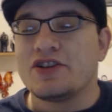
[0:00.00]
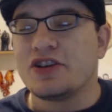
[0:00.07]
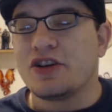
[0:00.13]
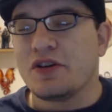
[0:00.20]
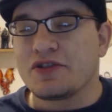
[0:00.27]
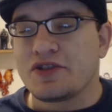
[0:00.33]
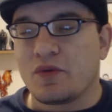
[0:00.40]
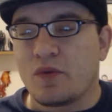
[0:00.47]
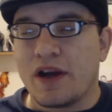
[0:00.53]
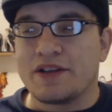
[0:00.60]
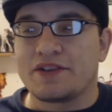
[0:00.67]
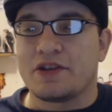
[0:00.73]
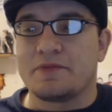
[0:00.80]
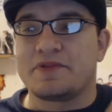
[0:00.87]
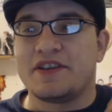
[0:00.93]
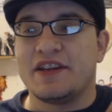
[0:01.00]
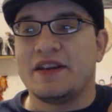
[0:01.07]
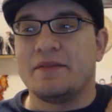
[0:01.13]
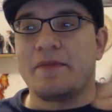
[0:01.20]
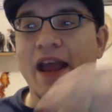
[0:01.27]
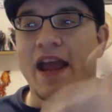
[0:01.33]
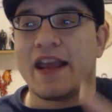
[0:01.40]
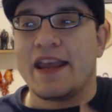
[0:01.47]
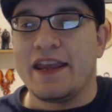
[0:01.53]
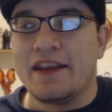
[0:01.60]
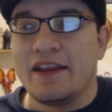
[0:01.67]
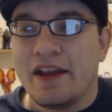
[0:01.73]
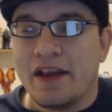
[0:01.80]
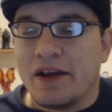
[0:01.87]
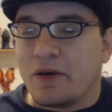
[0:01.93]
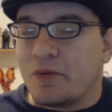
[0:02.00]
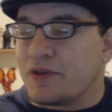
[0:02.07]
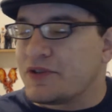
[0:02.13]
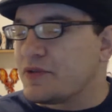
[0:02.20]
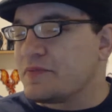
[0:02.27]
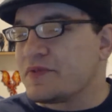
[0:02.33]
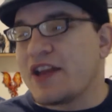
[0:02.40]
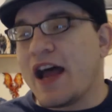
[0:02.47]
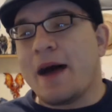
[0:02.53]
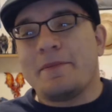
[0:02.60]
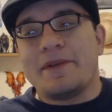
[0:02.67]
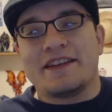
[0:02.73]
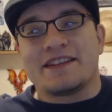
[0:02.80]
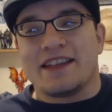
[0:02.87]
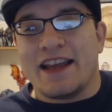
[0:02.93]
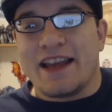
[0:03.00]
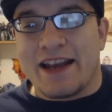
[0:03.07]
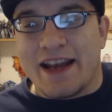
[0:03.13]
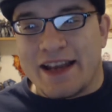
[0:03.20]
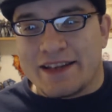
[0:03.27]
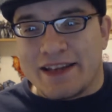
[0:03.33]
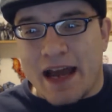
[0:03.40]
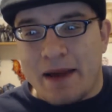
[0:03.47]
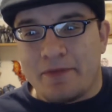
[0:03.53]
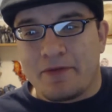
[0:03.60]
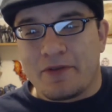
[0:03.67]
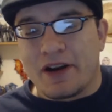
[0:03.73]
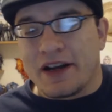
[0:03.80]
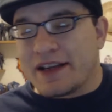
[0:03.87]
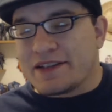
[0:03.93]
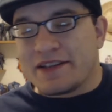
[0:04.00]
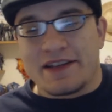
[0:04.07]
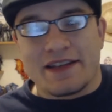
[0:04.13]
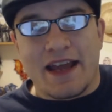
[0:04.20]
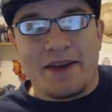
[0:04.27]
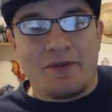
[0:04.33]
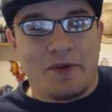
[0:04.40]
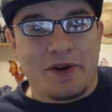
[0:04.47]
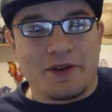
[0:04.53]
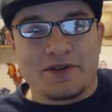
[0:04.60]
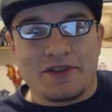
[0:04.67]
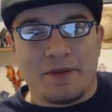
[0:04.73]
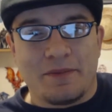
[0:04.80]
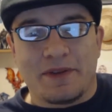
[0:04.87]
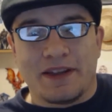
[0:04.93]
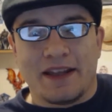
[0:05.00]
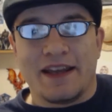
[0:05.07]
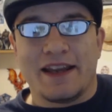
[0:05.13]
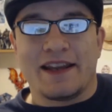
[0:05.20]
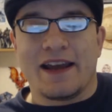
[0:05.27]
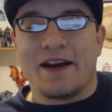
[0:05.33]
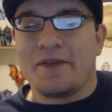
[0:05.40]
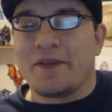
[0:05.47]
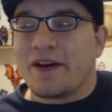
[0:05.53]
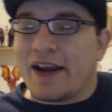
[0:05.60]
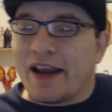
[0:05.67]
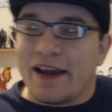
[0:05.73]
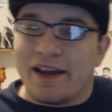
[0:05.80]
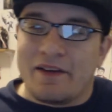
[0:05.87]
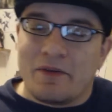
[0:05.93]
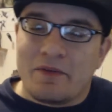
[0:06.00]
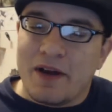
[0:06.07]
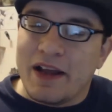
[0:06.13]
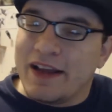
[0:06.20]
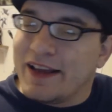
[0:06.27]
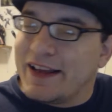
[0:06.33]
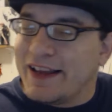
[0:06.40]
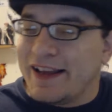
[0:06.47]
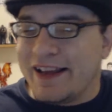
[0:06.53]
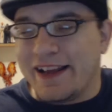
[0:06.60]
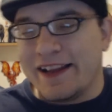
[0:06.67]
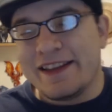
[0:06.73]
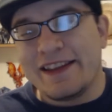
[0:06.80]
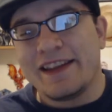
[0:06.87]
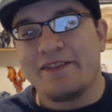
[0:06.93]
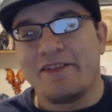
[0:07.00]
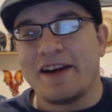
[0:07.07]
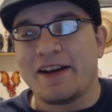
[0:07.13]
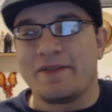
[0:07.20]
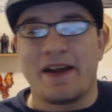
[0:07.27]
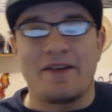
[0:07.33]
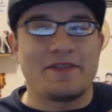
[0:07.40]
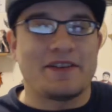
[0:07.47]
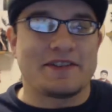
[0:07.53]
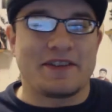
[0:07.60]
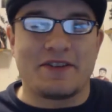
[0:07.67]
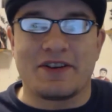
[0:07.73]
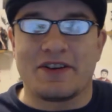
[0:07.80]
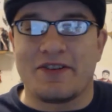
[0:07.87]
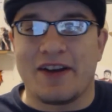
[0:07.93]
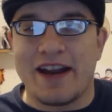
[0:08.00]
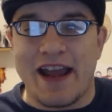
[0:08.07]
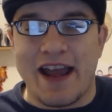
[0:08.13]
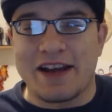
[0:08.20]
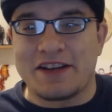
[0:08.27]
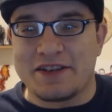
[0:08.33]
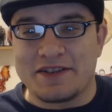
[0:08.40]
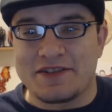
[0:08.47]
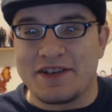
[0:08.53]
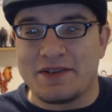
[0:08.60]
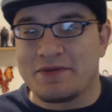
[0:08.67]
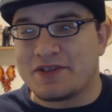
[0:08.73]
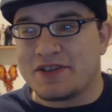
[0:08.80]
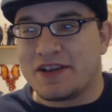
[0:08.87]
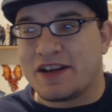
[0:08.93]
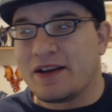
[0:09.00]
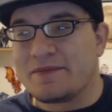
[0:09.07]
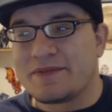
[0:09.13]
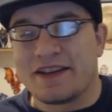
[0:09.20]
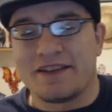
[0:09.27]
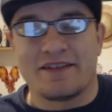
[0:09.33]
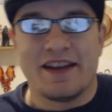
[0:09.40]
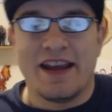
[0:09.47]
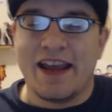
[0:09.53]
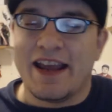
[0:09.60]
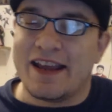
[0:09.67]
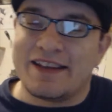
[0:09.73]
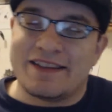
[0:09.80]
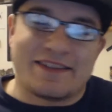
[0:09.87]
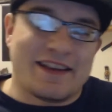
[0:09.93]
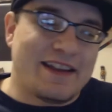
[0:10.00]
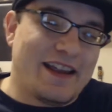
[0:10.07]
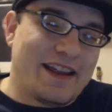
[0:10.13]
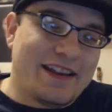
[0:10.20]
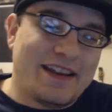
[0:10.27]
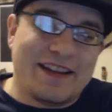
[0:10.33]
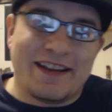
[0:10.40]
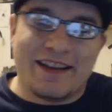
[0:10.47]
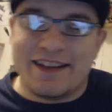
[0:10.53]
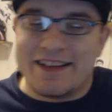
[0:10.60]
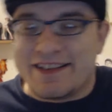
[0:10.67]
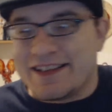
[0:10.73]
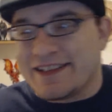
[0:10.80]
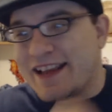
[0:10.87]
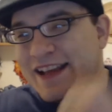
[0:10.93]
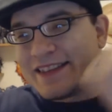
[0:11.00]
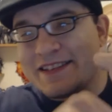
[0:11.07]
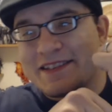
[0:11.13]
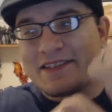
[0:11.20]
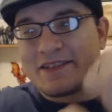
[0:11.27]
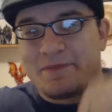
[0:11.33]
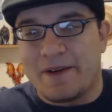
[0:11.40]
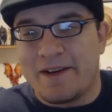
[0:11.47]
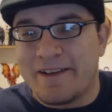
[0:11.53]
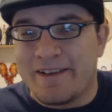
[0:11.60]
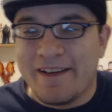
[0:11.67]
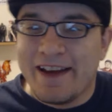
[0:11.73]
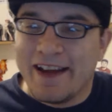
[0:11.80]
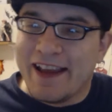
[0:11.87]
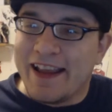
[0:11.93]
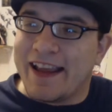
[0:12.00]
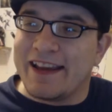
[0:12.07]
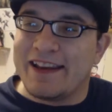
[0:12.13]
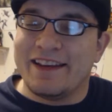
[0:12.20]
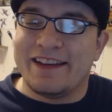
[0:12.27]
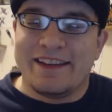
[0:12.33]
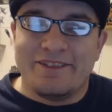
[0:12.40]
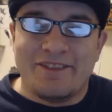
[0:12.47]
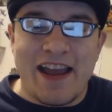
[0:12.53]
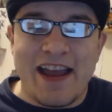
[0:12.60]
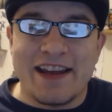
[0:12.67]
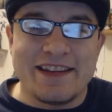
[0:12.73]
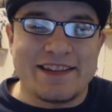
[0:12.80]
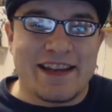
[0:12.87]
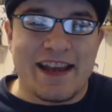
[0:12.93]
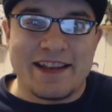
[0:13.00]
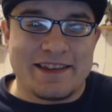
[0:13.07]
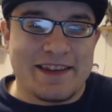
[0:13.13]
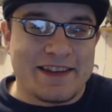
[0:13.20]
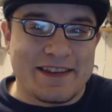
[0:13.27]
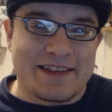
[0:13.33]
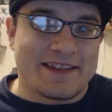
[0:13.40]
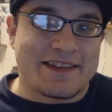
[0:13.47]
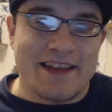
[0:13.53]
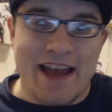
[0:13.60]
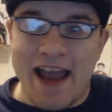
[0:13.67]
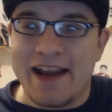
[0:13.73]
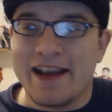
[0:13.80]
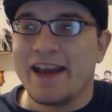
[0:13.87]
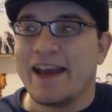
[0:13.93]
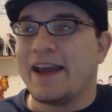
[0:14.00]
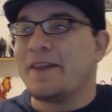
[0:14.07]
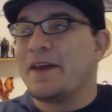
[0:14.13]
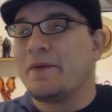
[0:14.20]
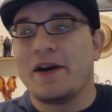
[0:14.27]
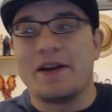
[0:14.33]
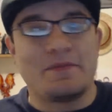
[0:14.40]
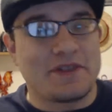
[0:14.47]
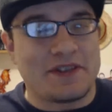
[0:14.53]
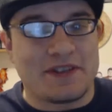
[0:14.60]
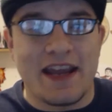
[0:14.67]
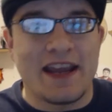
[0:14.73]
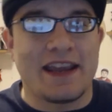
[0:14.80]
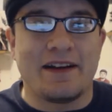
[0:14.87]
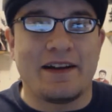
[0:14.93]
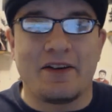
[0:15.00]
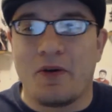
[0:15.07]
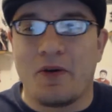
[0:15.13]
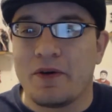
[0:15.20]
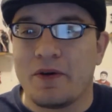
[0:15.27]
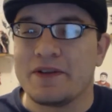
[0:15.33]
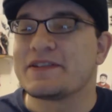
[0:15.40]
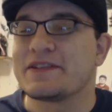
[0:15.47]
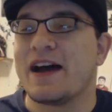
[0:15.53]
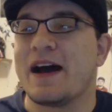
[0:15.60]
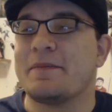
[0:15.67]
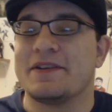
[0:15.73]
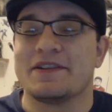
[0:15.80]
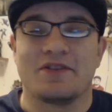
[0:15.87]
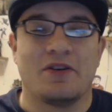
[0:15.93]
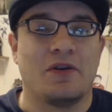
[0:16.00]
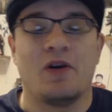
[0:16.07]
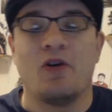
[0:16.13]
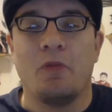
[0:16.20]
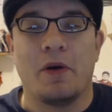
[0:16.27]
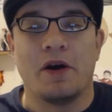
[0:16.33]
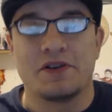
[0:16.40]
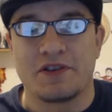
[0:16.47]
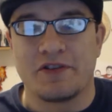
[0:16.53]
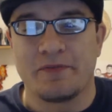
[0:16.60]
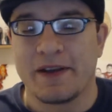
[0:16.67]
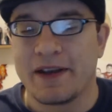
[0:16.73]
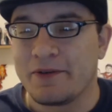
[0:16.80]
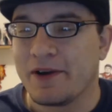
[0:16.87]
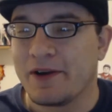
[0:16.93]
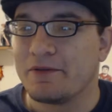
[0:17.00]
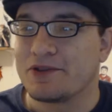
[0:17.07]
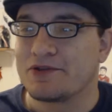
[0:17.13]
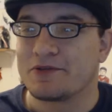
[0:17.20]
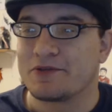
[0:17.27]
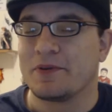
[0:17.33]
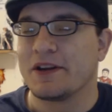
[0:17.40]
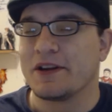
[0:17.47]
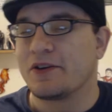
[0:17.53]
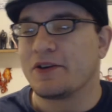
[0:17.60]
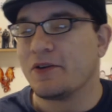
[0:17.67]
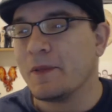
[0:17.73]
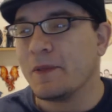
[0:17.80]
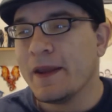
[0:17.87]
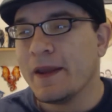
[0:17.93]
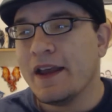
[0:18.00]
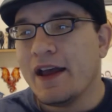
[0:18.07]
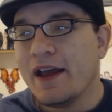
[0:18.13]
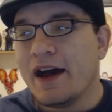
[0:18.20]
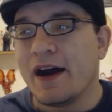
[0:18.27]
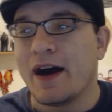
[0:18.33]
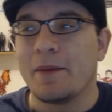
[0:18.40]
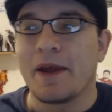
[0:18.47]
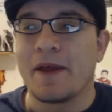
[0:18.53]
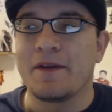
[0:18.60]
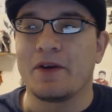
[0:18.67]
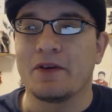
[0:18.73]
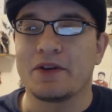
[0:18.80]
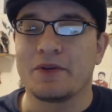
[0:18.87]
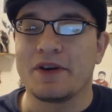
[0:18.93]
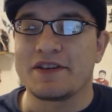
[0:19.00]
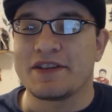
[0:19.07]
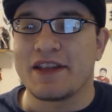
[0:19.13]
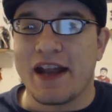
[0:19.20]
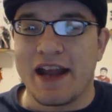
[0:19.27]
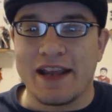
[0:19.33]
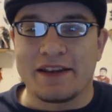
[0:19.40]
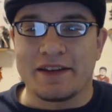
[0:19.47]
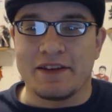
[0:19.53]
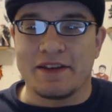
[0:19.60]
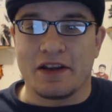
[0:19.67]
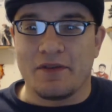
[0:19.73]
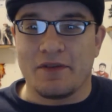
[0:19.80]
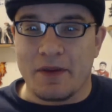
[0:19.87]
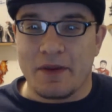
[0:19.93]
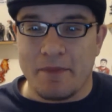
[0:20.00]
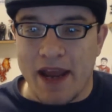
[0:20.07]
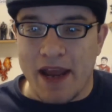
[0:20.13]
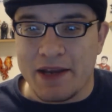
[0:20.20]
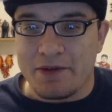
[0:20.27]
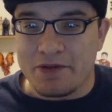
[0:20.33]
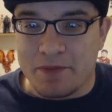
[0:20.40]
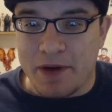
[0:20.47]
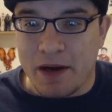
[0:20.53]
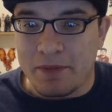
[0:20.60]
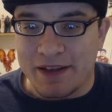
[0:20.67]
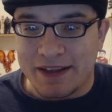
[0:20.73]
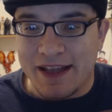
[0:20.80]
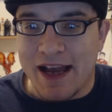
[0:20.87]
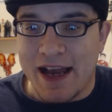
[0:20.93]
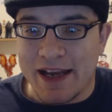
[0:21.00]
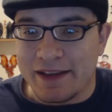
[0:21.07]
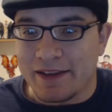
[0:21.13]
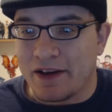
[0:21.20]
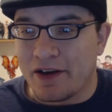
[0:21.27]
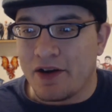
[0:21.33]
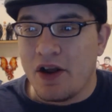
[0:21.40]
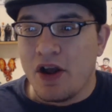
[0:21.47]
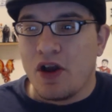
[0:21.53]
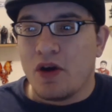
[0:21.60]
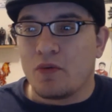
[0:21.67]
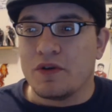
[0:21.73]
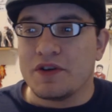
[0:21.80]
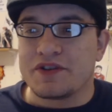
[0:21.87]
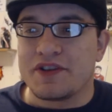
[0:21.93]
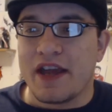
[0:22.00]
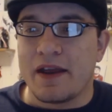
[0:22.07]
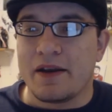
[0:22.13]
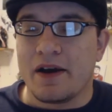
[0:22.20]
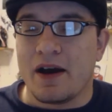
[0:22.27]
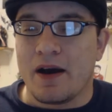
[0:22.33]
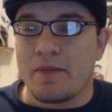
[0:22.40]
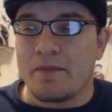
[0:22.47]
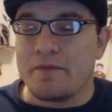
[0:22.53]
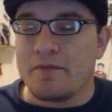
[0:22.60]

she goes and winds up seeing Maggie with some zombies laying on top of her, I guess a dead one or something laying down there, and then they wind up having this other great action scene where she comes out and she's got this spear and Maggie's got this sign, and they wind up just taking out a horde of zombies, a whole bunch of them anyway, which was pretty cool. And the only reason that I can think of that Maggie was probably lying there was that,